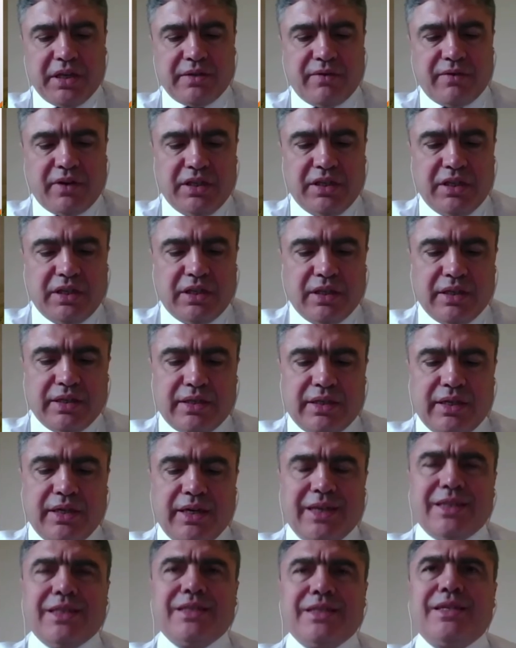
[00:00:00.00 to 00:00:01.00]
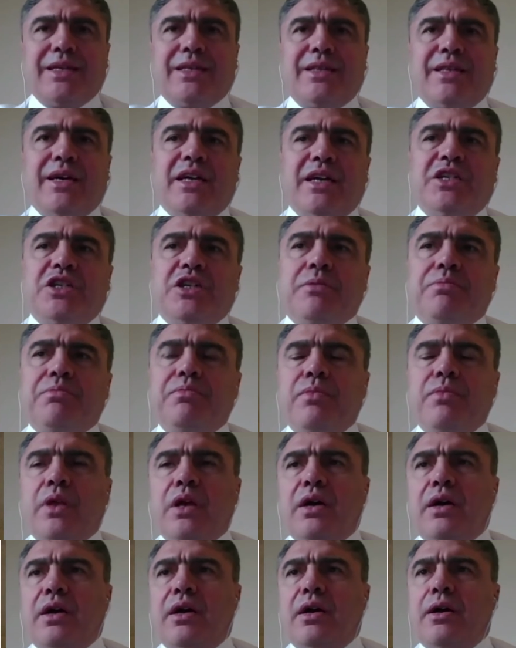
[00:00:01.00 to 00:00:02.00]
productivity. And
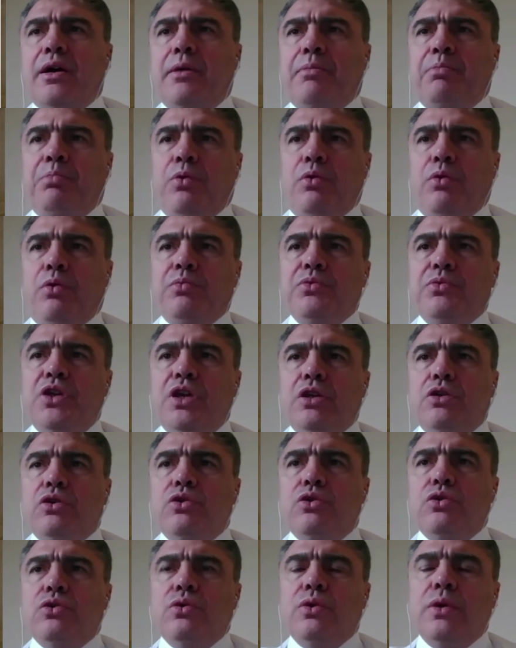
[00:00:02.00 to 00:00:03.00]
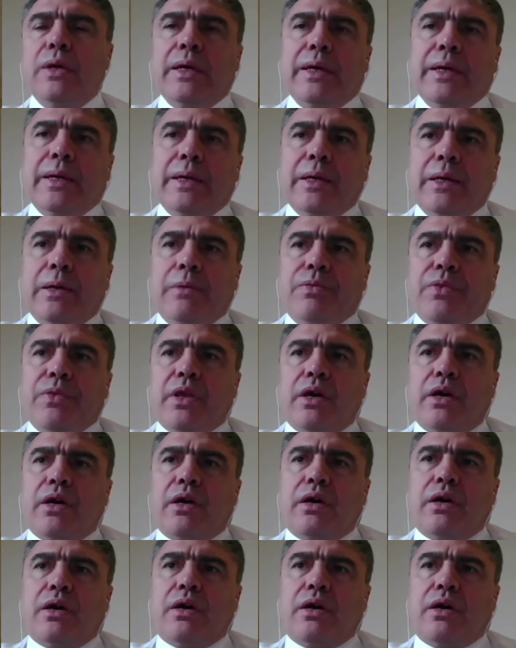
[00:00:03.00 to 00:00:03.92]
according to an international group